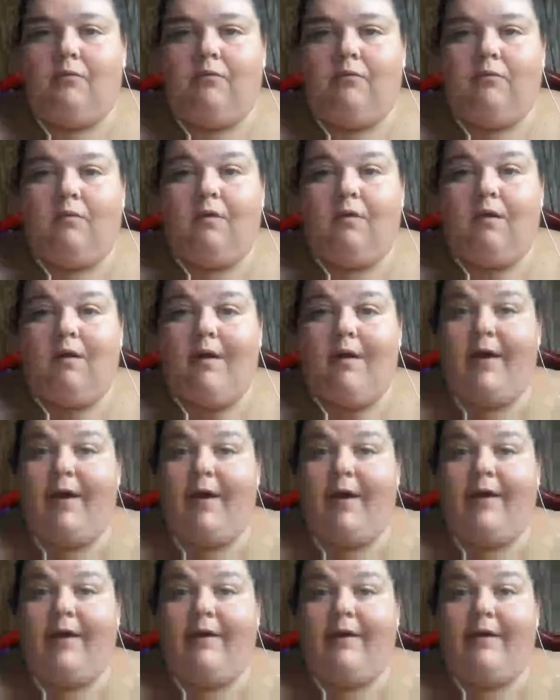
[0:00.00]

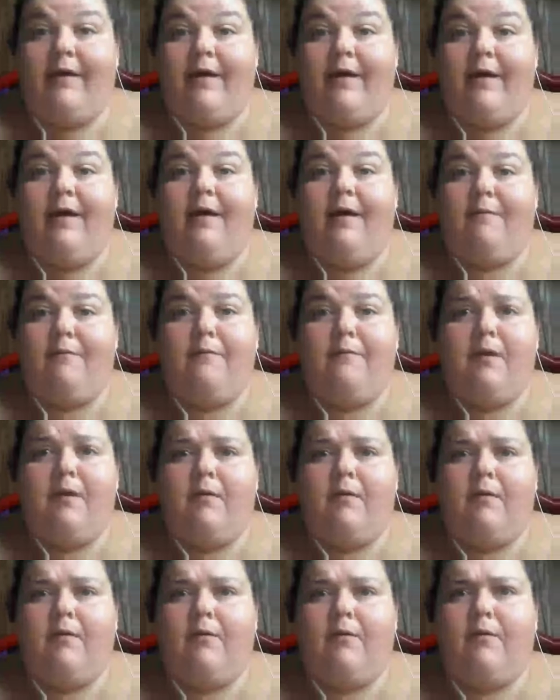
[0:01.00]
right, yeah, I'm going to be
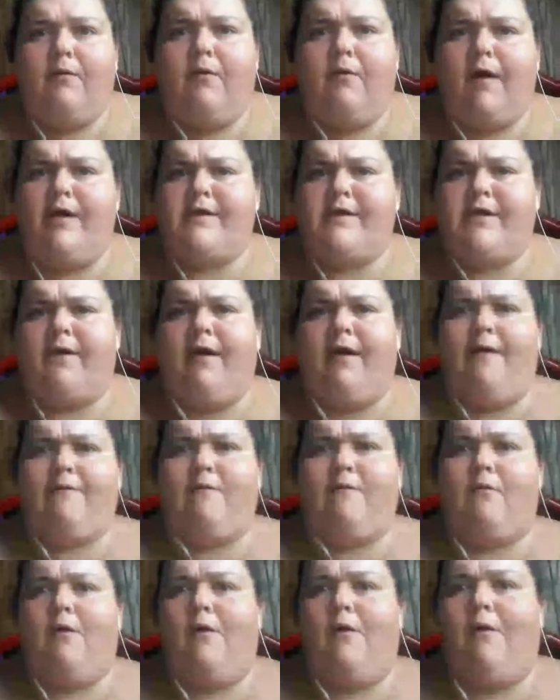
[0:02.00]
going a little crazy. I'll have
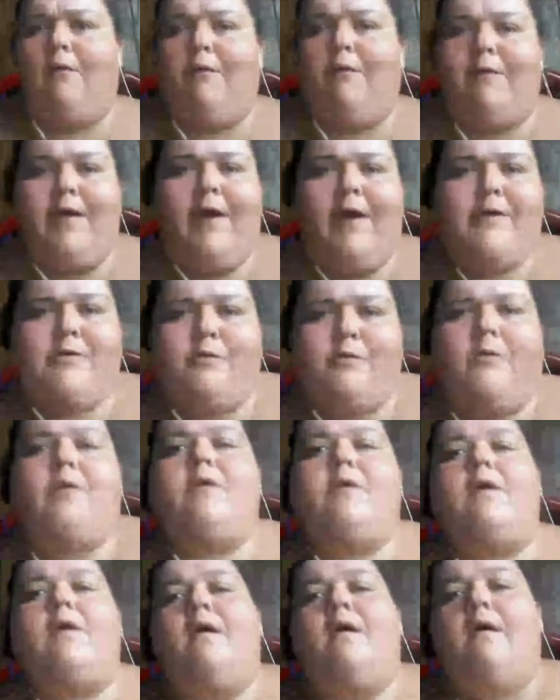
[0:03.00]
to work on the next
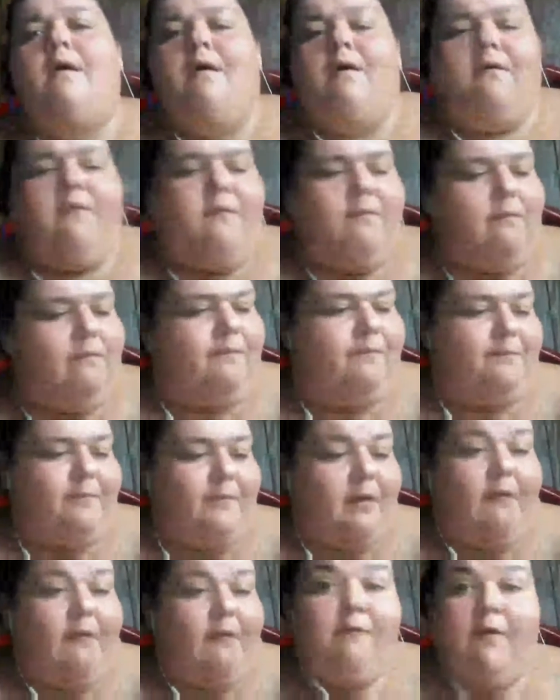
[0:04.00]
one
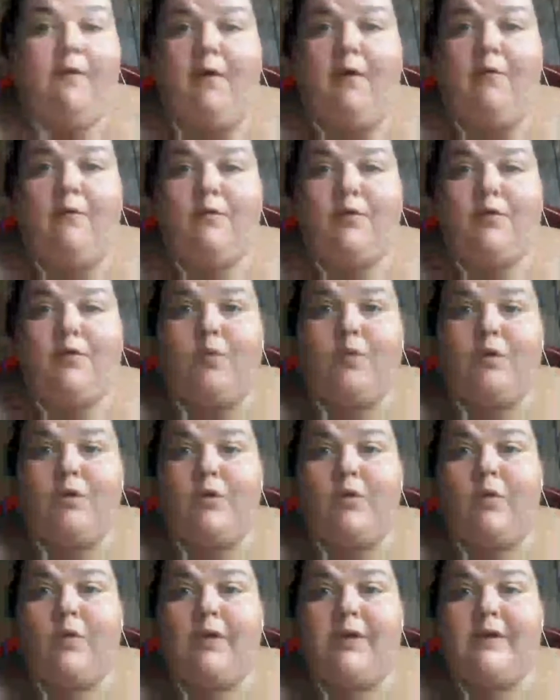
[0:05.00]
for the whole short
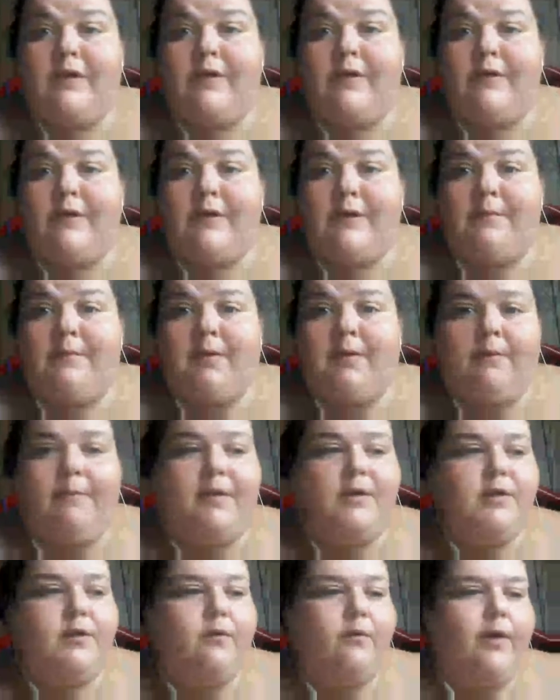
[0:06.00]
story series I'm going
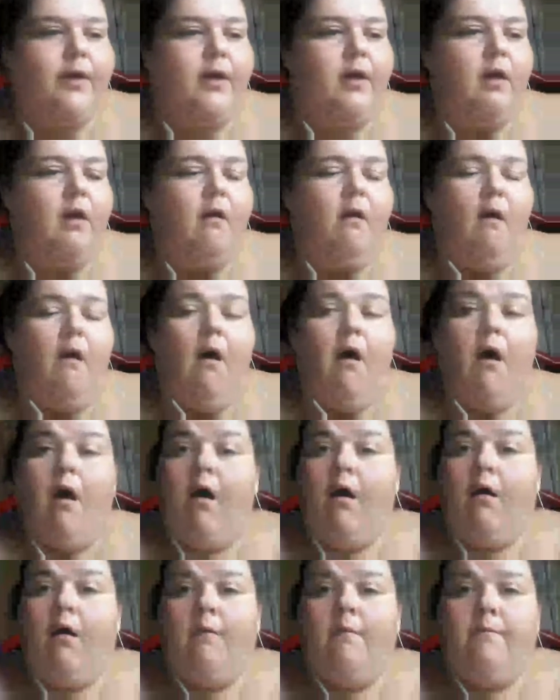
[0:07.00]
to be doing.
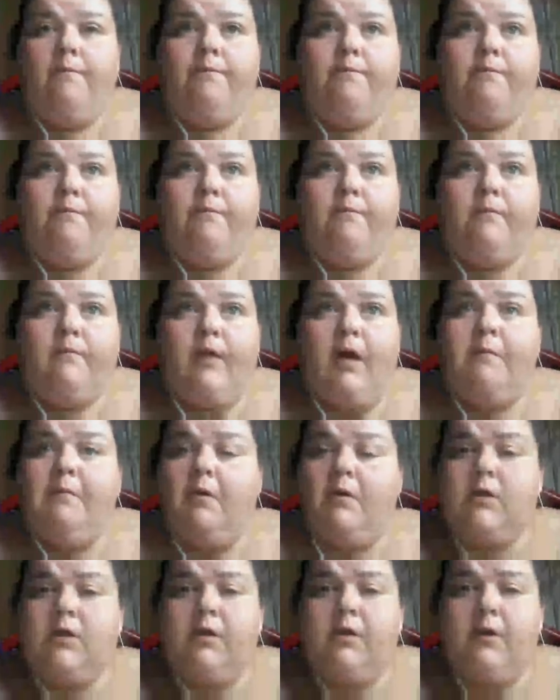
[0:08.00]
I'm
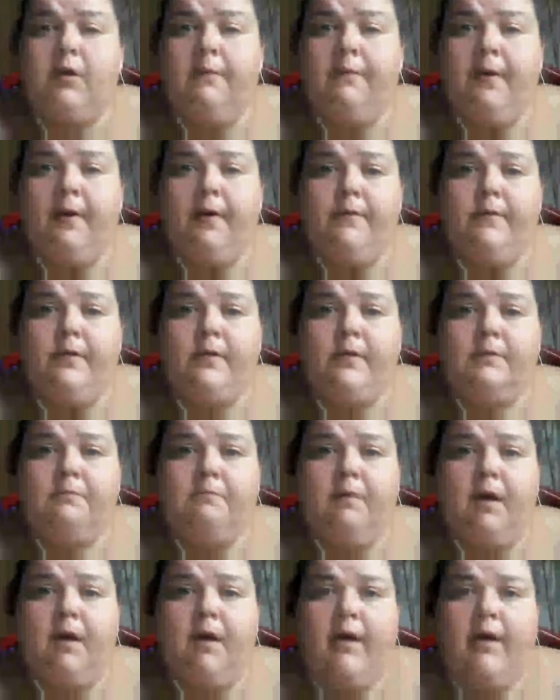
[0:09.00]
also going to post
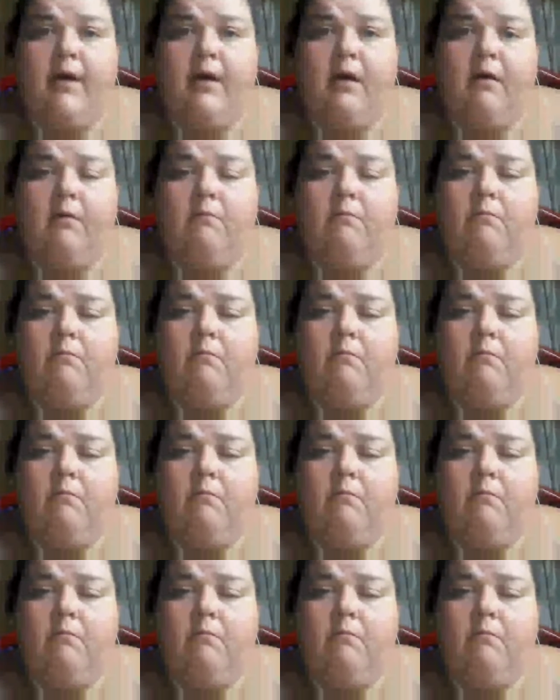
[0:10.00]
my